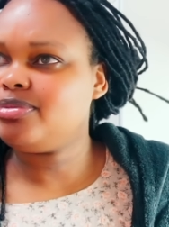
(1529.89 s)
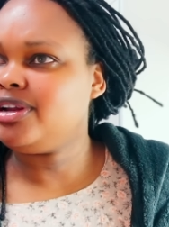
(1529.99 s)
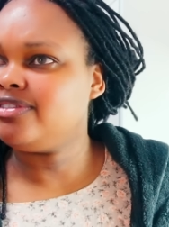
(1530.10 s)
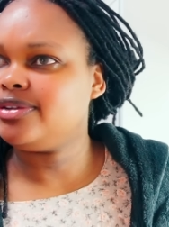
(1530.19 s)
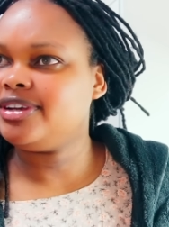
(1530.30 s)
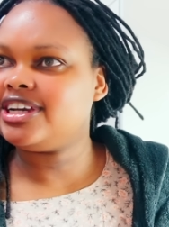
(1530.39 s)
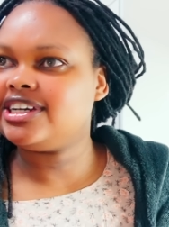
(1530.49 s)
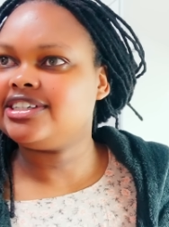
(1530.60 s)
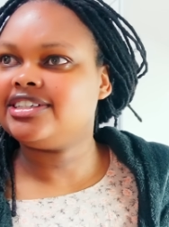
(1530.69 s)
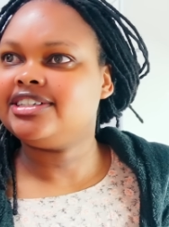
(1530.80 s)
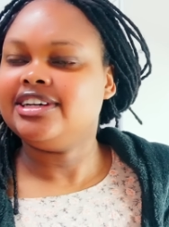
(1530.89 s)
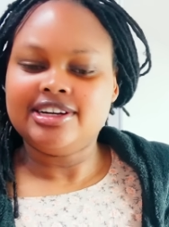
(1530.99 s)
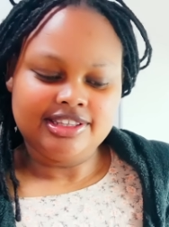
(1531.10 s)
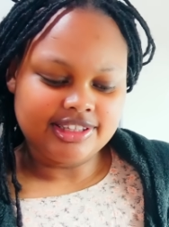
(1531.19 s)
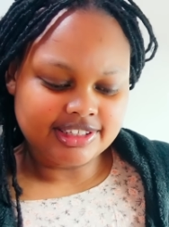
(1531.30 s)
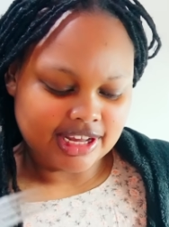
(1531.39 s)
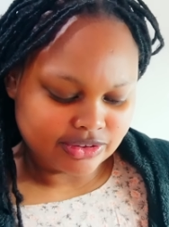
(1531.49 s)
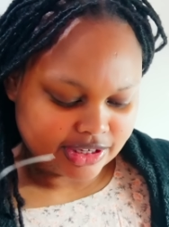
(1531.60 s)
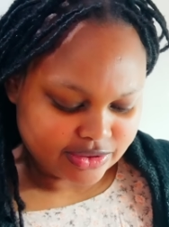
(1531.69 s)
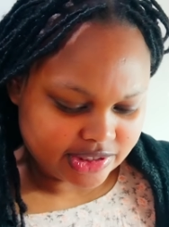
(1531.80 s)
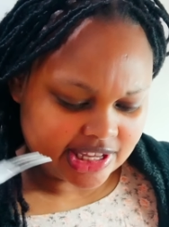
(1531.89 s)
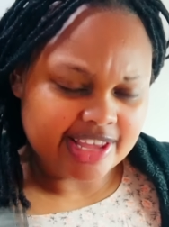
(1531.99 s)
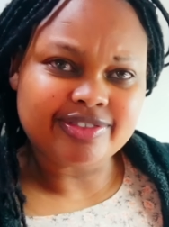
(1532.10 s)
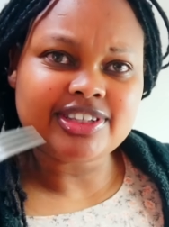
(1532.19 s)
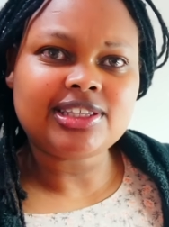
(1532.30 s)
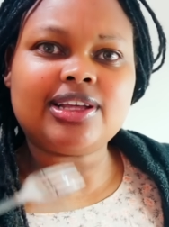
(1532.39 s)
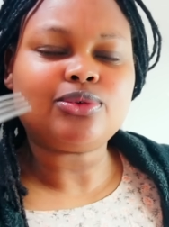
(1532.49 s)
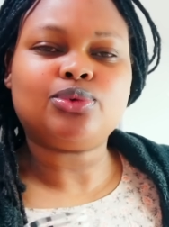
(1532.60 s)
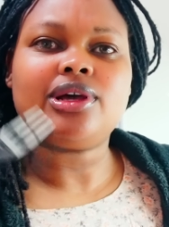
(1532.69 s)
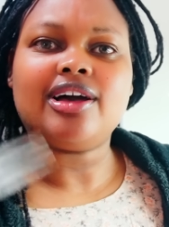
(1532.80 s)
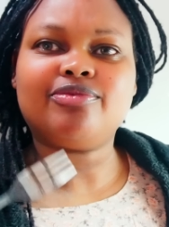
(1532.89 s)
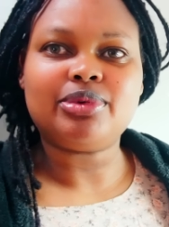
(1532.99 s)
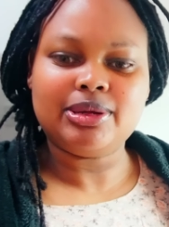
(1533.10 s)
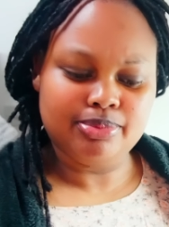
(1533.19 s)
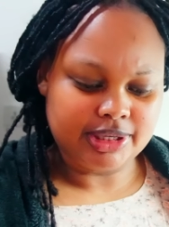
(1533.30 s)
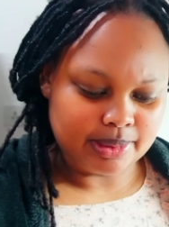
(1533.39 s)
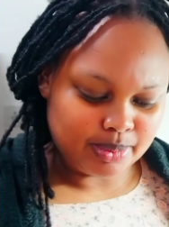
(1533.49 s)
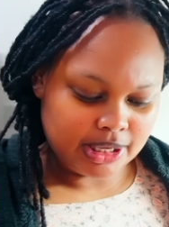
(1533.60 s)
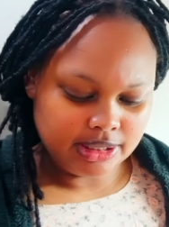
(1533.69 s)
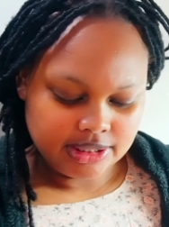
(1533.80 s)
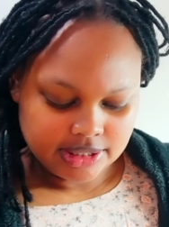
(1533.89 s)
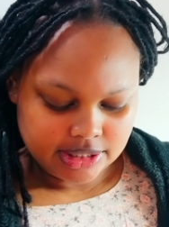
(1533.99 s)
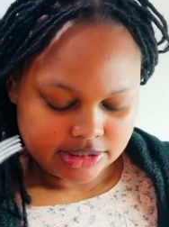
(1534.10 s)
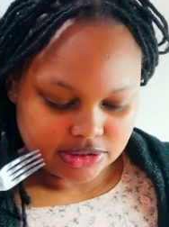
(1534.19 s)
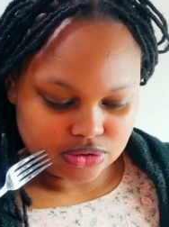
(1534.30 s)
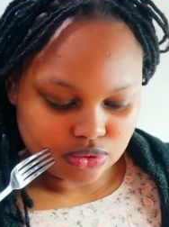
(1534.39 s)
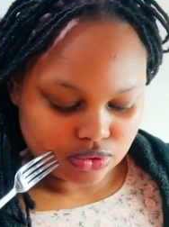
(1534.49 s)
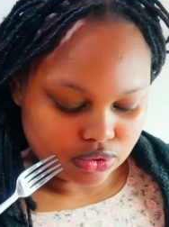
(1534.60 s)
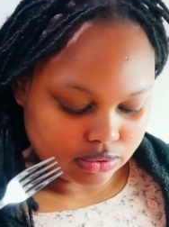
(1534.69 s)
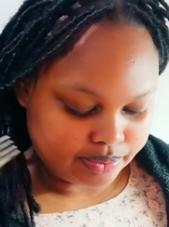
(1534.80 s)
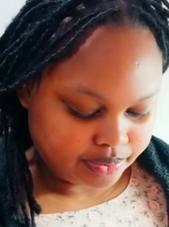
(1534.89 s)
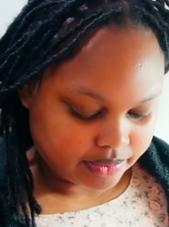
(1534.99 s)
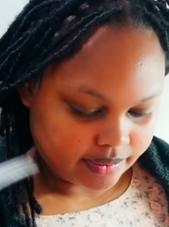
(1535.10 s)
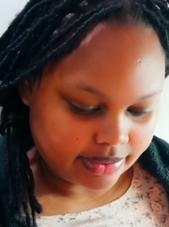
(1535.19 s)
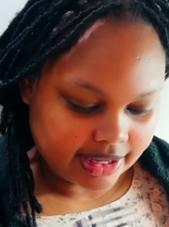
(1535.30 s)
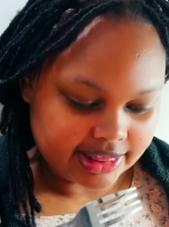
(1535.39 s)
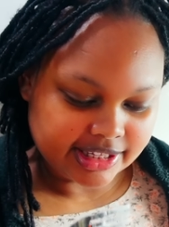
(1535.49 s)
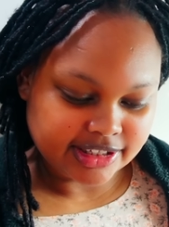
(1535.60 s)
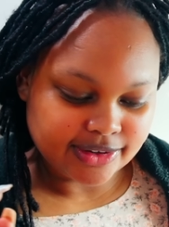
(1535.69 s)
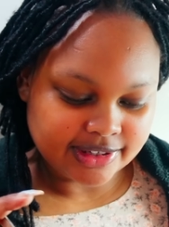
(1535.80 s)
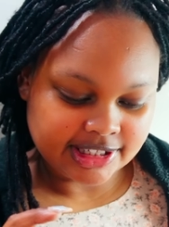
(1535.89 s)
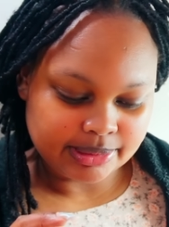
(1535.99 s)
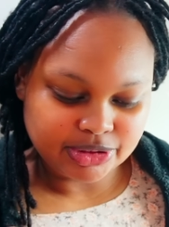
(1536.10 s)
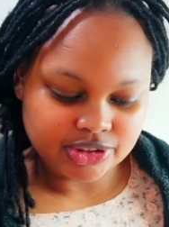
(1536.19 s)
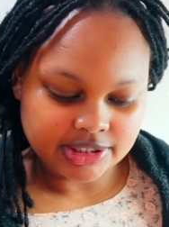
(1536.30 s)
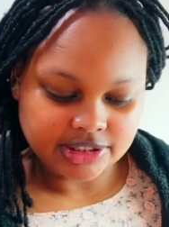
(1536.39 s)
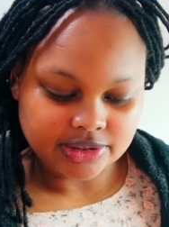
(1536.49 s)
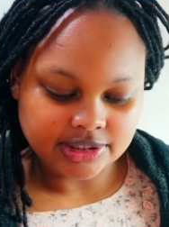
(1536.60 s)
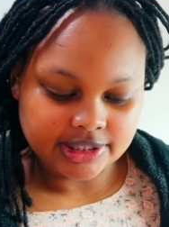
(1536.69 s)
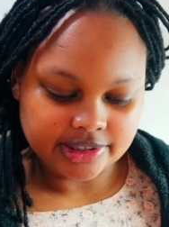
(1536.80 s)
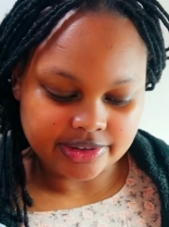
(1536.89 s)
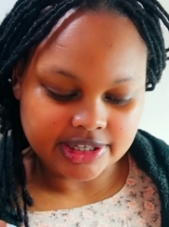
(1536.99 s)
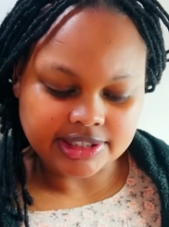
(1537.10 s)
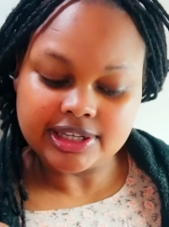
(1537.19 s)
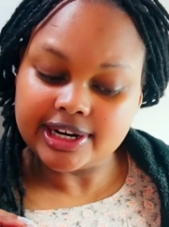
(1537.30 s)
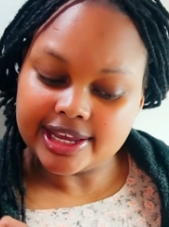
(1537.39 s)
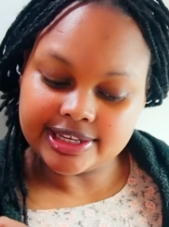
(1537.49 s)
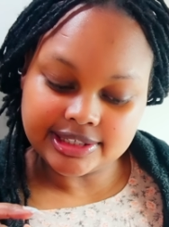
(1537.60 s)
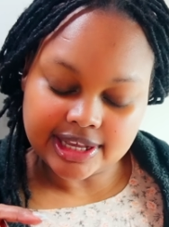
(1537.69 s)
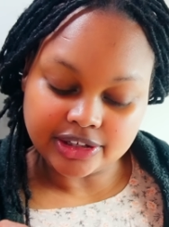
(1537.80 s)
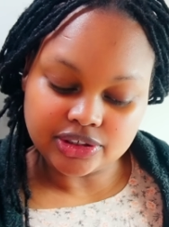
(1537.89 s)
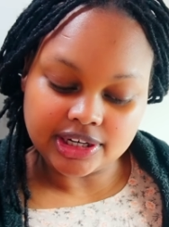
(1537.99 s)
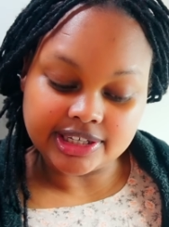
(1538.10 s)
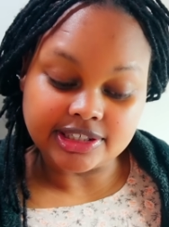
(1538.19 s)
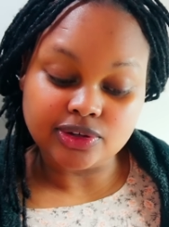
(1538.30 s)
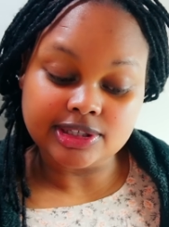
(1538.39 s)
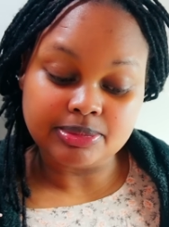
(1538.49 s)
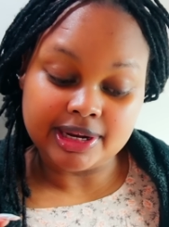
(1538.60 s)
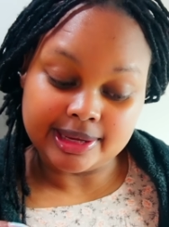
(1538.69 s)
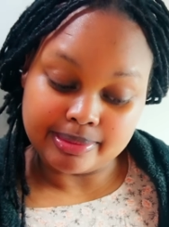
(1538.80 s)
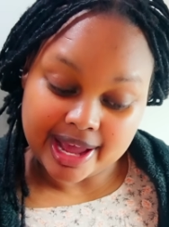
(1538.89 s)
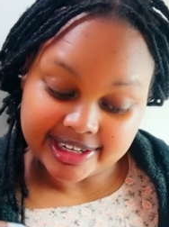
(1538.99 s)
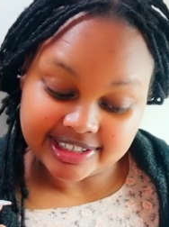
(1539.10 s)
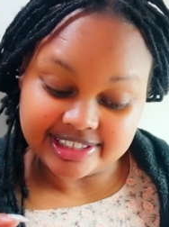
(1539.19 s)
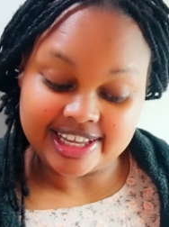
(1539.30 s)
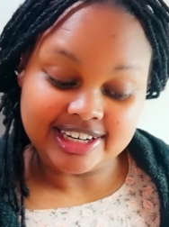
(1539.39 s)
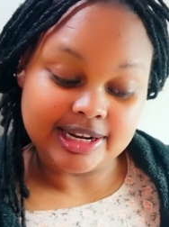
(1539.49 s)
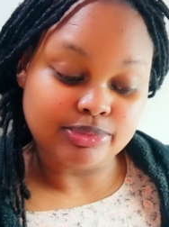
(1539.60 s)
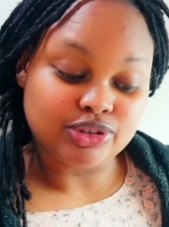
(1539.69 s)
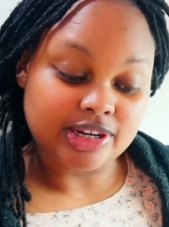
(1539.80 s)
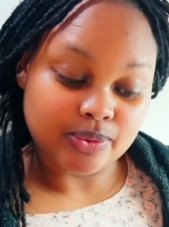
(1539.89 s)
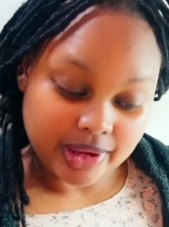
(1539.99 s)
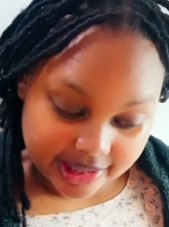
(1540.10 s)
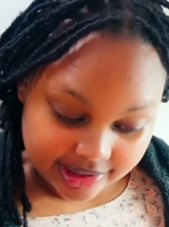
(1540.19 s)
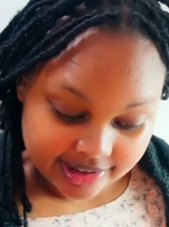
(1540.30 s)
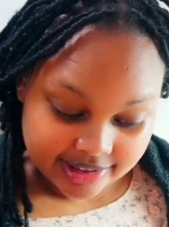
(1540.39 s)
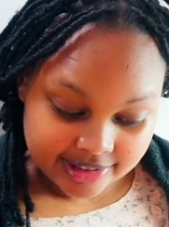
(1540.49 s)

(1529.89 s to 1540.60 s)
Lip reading: meal of the week. This is actually using everything that we have been prepping. So the sauce, let me try the sauce and the rice. The rice actually is not smelling bad. It's held up really well.